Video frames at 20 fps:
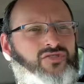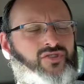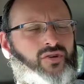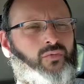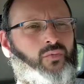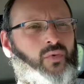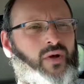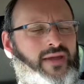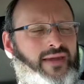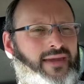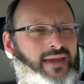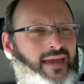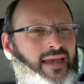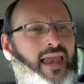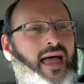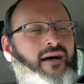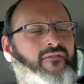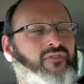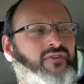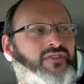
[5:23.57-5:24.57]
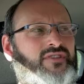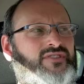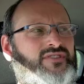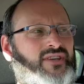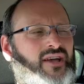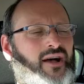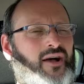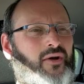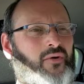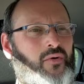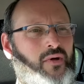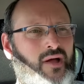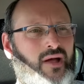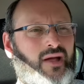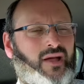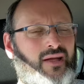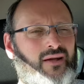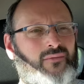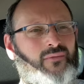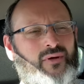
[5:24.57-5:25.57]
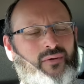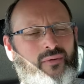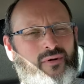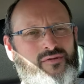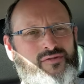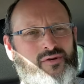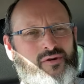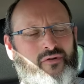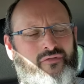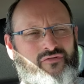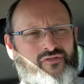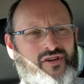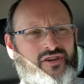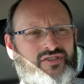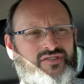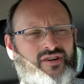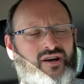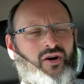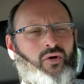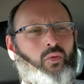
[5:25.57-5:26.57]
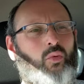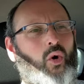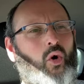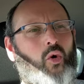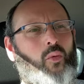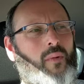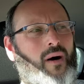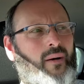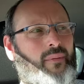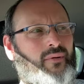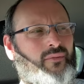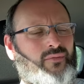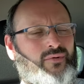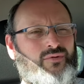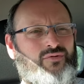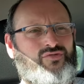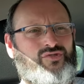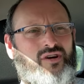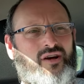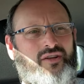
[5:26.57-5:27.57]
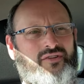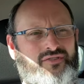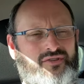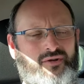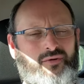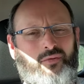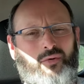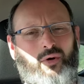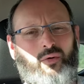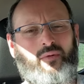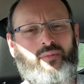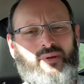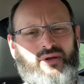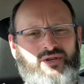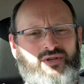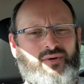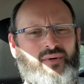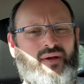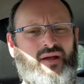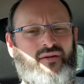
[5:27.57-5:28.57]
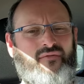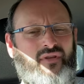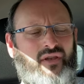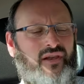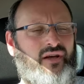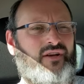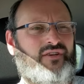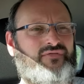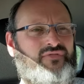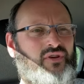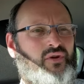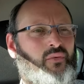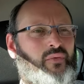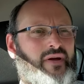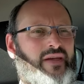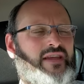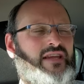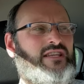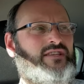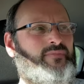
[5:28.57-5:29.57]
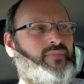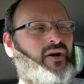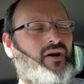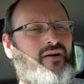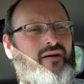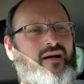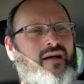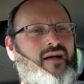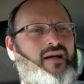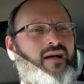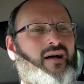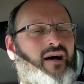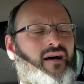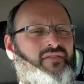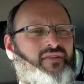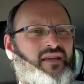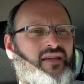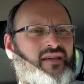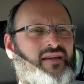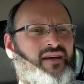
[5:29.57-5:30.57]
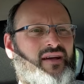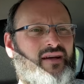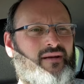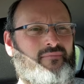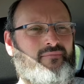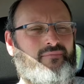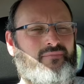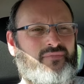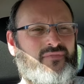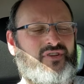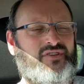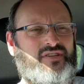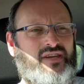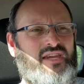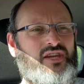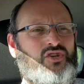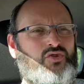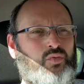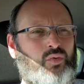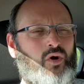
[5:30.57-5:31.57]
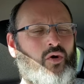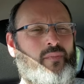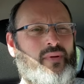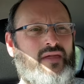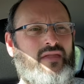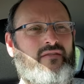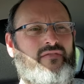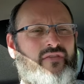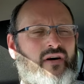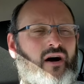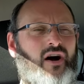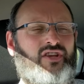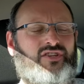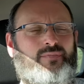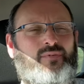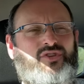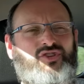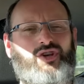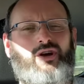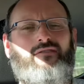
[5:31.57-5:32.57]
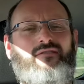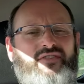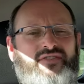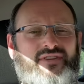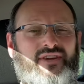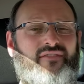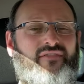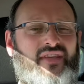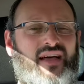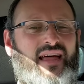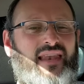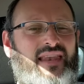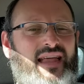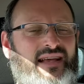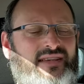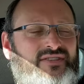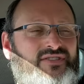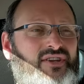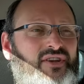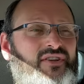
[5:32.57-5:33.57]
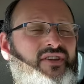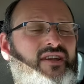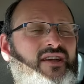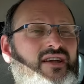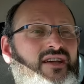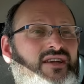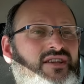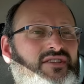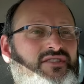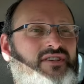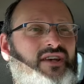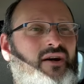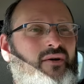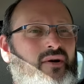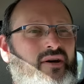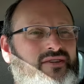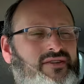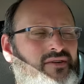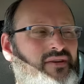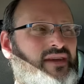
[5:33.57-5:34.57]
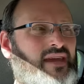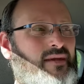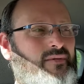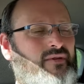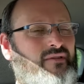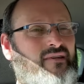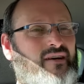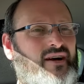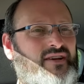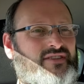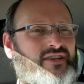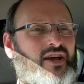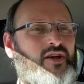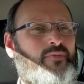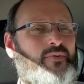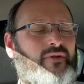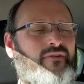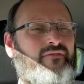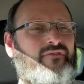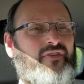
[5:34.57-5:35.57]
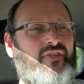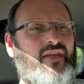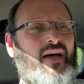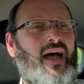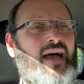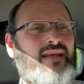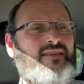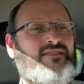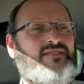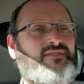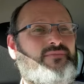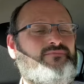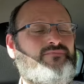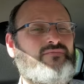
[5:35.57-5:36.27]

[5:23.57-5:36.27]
on week 11, so we will do a freestyle warm-up and we'll try and do what we've been doing over the last few weeks, but I think the teach will be the vast majority of that lesson, so do keep your eyes open for that.